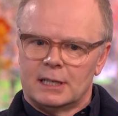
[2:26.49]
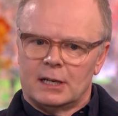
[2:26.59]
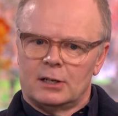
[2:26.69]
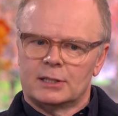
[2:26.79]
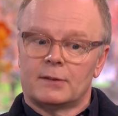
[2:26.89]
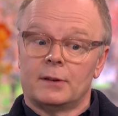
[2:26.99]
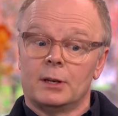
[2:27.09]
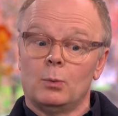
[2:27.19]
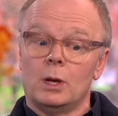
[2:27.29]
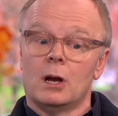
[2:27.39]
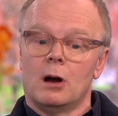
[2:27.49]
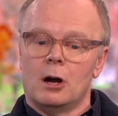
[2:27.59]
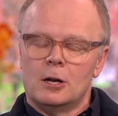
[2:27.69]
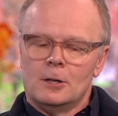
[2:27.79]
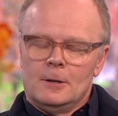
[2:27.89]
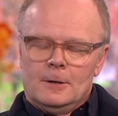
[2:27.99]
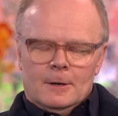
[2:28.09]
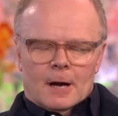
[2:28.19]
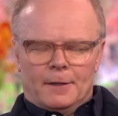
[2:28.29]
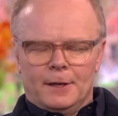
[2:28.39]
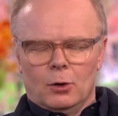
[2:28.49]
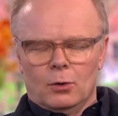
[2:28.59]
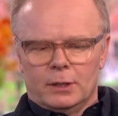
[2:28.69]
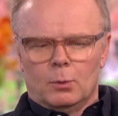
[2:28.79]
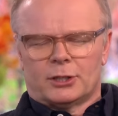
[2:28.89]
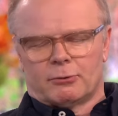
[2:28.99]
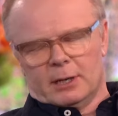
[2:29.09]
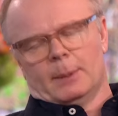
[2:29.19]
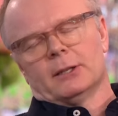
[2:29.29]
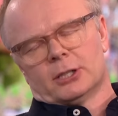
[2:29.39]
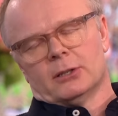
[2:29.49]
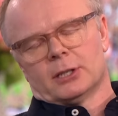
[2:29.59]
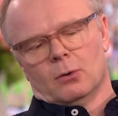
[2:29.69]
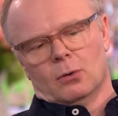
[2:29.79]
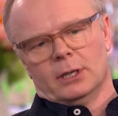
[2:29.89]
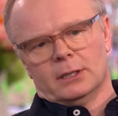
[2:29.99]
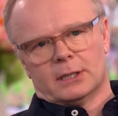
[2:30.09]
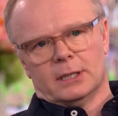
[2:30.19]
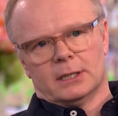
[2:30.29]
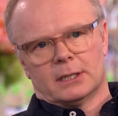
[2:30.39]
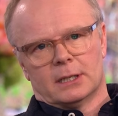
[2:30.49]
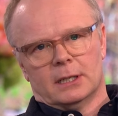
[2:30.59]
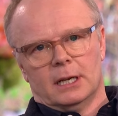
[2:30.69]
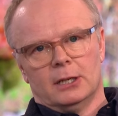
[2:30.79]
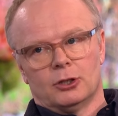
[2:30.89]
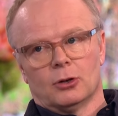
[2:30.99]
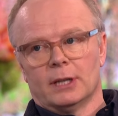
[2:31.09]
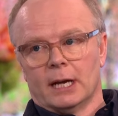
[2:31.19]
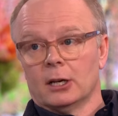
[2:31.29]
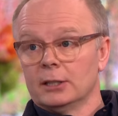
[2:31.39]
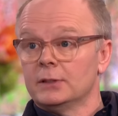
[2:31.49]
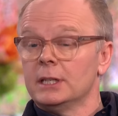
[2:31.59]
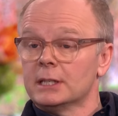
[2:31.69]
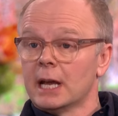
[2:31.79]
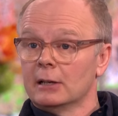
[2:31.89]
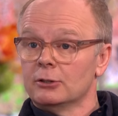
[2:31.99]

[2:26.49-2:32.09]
that kind of stuff. And I think we are, I think what's great about the show is that audiences enjoy that kind of detail,